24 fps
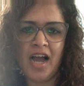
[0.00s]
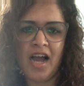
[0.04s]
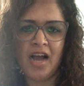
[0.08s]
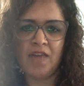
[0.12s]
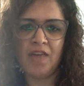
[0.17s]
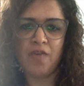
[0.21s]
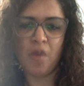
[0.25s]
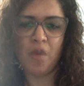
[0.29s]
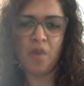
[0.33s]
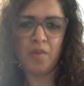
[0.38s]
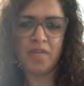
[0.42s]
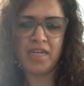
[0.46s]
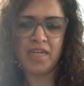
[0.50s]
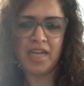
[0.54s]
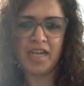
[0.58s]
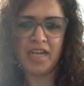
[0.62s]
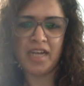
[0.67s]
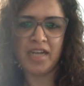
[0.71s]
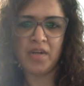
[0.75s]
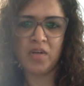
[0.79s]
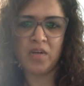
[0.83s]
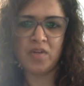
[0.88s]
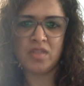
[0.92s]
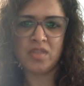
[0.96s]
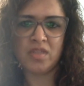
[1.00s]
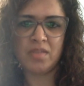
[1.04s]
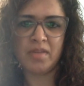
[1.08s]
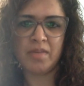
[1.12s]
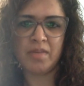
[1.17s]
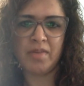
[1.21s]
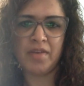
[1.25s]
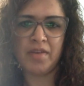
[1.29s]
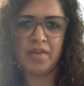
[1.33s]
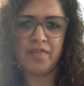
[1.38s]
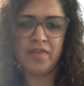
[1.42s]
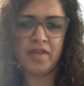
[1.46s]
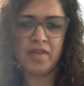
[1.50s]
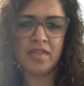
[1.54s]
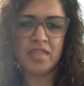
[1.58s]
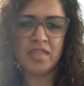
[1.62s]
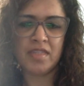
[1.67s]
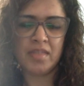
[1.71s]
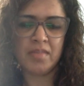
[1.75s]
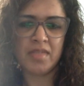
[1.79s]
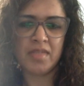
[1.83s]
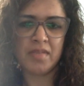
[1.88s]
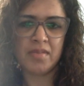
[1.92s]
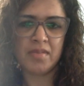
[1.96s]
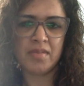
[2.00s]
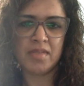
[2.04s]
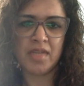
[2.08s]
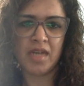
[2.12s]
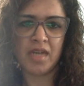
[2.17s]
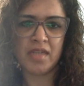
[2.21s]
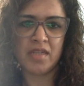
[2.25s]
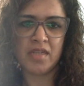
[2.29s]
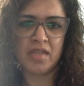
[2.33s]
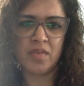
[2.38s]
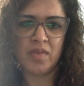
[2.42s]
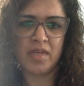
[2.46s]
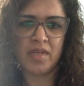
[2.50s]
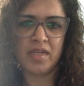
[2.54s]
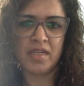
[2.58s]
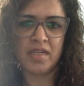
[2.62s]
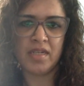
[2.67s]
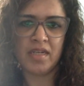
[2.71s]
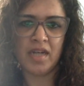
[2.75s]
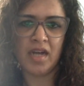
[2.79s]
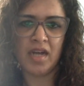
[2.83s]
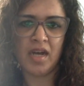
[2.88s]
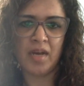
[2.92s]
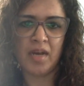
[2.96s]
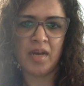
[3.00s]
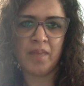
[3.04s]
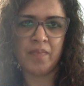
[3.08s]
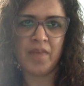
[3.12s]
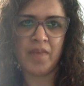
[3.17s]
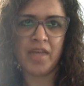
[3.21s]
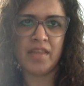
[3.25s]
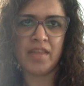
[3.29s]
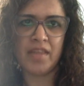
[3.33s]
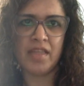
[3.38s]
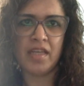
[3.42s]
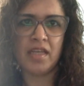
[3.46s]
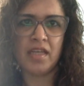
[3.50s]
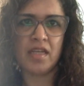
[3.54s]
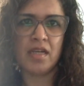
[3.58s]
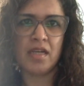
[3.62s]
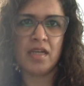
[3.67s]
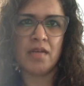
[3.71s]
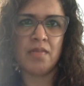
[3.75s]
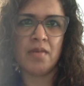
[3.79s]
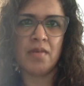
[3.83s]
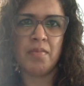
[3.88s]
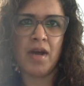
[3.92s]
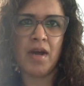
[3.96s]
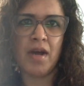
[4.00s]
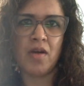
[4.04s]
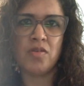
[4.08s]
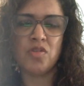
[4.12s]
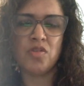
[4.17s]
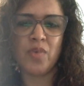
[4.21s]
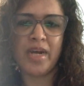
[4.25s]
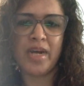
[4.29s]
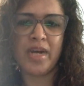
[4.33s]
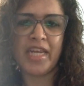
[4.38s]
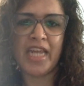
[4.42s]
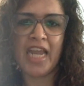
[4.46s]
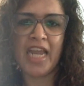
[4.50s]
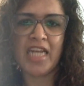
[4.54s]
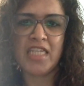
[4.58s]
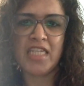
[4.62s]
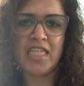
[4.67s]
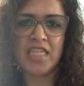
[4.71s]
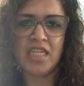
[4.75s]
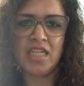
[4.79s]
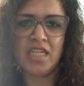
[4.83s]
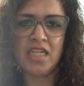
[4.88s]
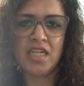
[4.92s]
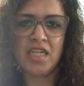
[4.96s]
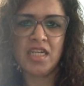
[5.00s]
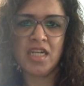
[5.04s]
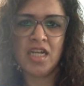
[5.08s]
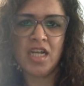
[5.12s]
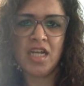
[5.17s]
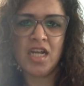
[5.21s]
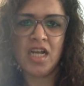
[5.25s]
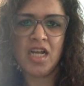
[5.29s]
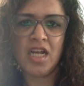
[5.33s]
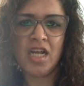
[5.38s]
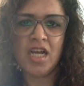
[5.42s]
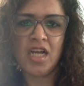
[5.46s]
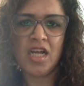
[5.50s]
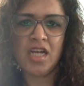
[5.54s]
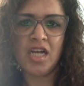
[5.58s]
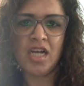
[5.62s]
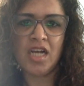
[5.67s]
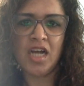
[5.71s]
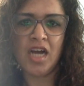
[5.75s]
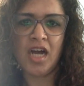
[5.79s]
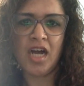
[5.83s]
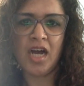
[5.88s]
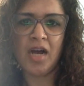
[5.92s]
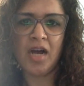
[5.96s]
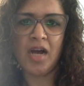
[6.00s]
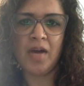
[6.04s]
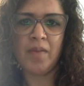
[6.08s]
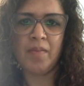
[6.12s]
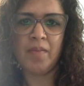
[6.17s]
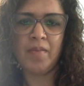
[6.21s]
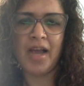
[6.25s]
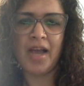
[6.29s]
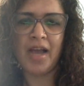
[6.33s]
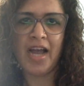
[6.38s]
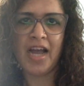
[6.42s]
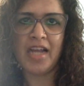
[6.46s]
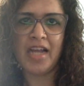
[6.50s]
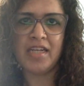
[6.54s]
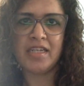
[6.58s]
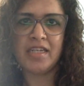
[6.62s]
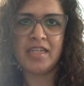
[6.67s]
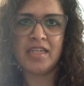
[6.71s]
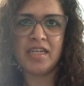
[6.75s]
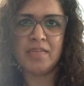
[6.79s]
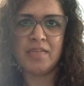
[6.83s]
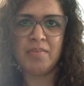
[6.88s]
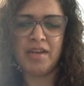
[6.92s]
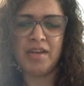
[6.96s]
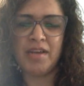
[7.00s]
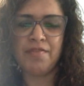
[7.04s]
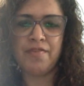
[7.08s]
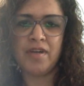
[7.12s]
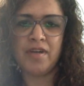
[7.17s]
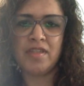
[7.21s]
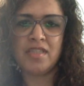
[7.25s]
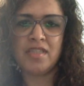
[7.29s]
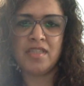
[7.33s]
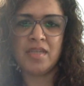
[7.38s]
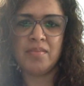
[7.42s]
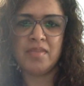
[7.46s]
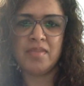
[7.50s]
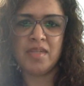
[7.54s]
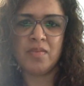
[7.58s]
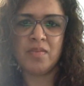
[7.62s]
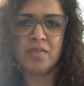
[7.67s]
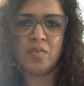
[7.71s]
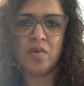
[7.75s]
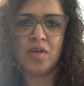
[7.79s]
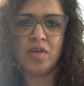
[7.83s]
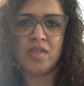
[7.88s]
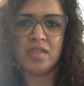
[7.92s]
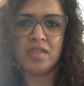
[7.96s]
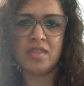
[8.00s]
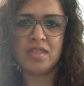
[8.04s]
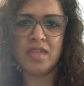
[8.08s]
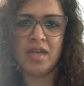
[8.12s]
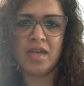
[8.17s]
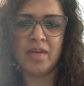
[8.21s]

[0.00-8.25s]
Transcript: formally diagnosed. But my first symptoms started when I think about 2018. And my first symptom was